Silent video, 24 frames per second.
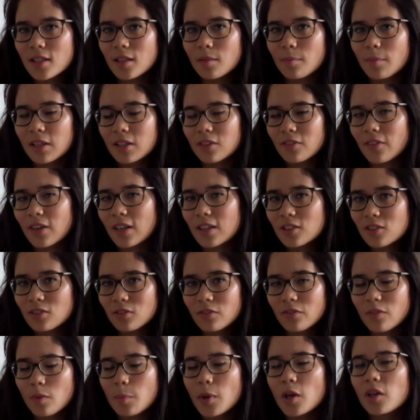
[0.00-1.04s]
in the
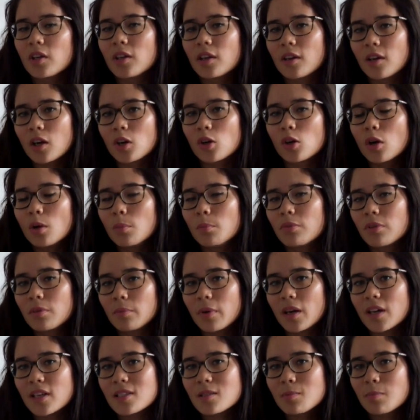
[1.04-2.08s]
manufacture of ammonia are
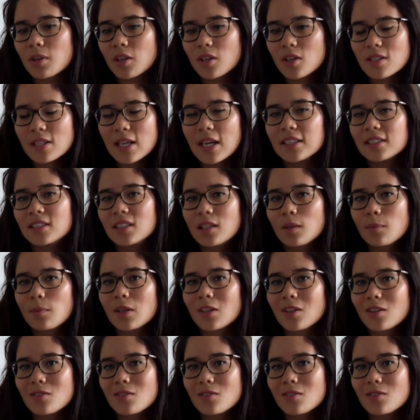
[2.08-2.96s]
compromised because actually we,